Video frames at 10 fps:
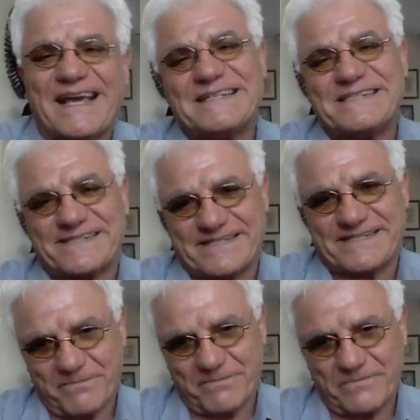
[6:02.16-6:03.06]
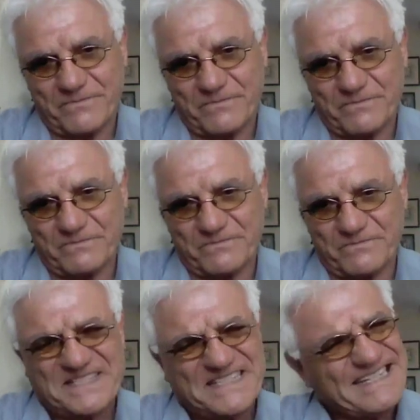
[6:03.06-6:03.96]
against them,
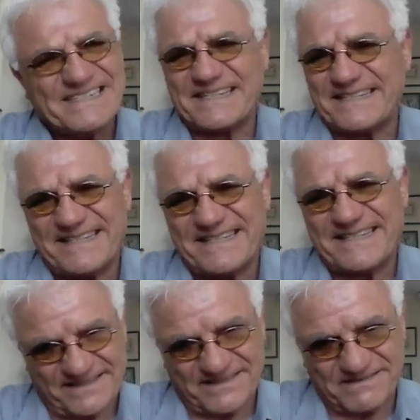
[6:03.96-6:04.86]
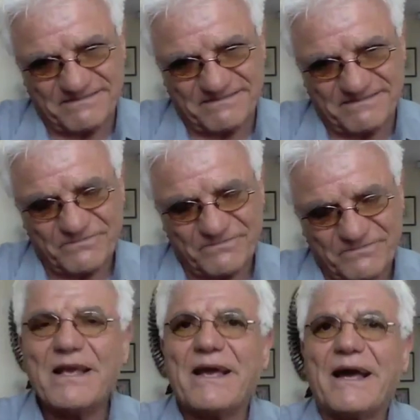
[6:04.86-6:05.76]
years and years,
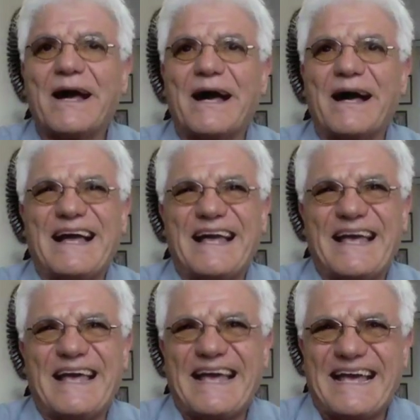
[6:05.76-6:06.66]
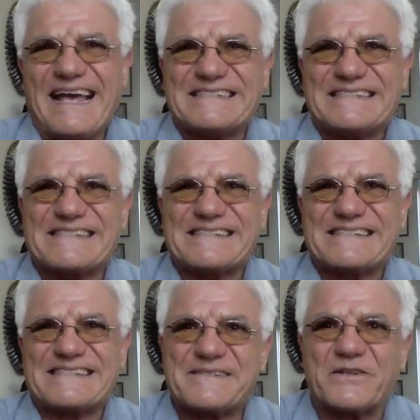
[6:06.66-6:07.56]

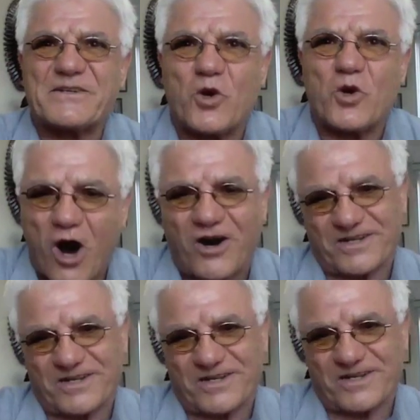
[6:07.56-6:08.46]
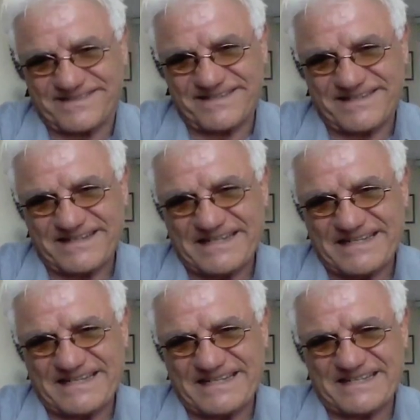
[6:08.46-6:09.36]
has caused
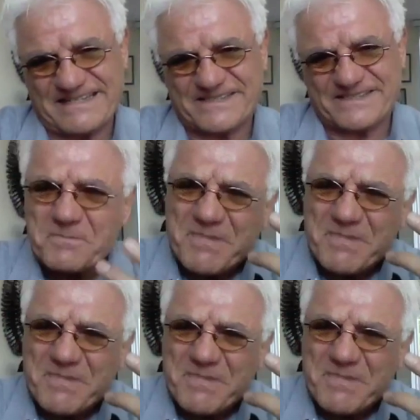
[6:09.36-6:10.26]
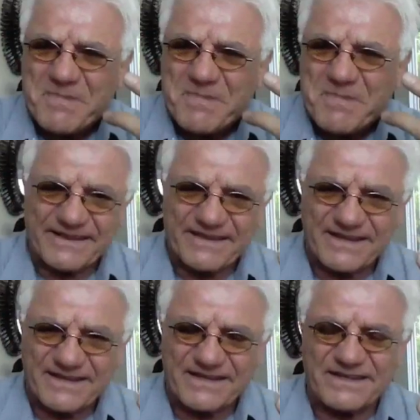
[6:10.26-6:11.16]
such bad feeling
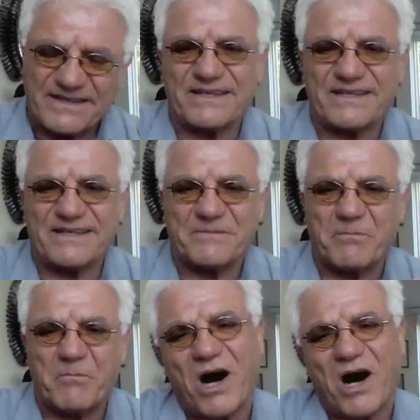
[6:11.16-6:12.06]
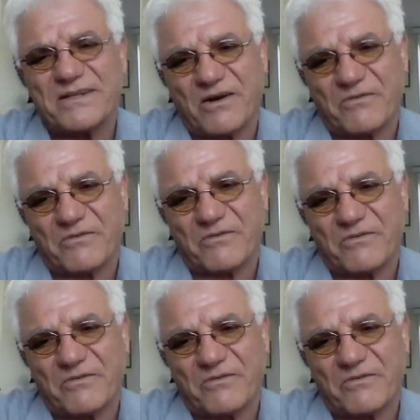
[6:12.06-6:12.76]
in the mind of